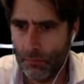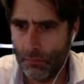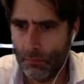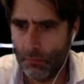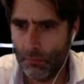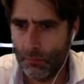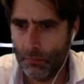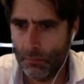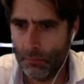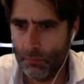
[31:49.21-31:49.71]

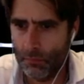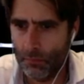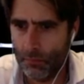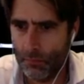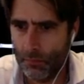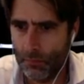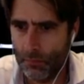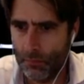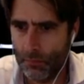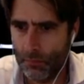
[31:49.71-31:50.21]

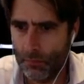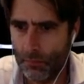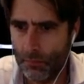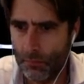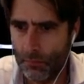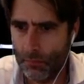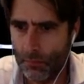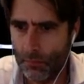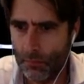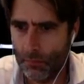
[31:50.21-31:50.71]

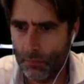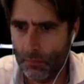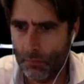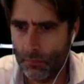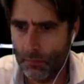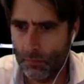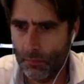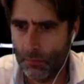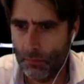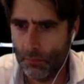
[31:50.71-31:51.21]

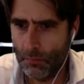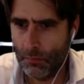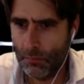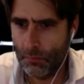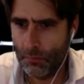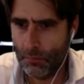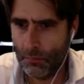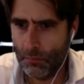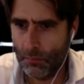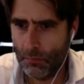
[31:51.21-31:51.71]

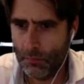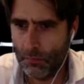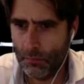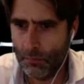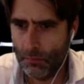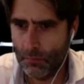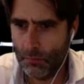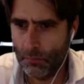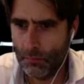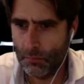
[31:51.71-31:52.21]

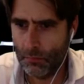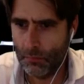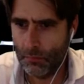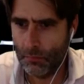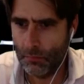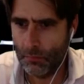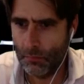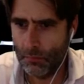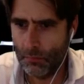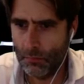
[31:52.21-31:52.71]

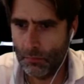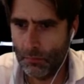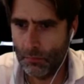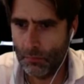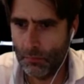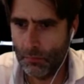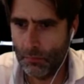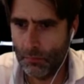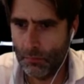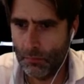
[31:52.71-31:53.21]

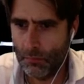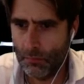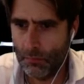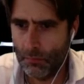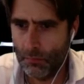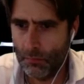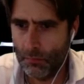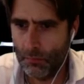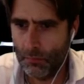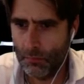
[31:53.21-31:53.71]

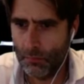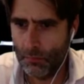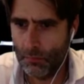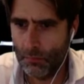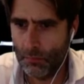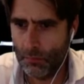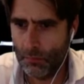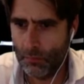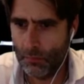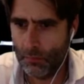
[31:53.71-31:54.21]

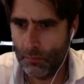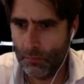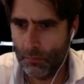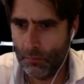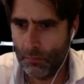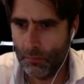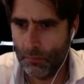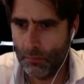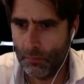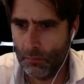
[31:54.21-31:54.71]

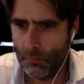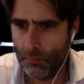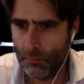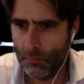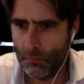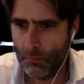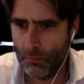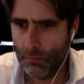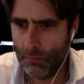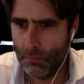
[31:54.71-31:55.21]

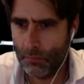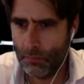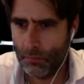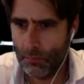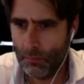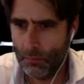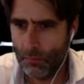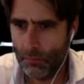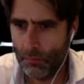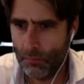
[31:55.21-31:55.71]

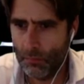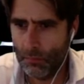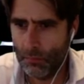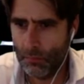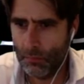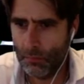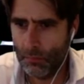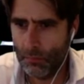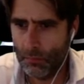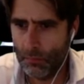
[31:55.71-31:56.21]

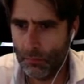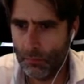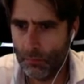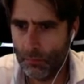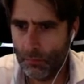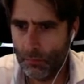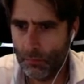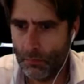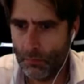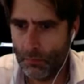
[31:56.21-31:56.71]

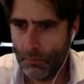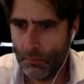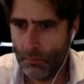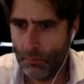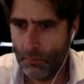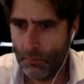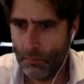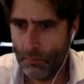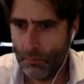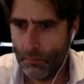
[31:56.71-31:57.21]
This person isn't speaking.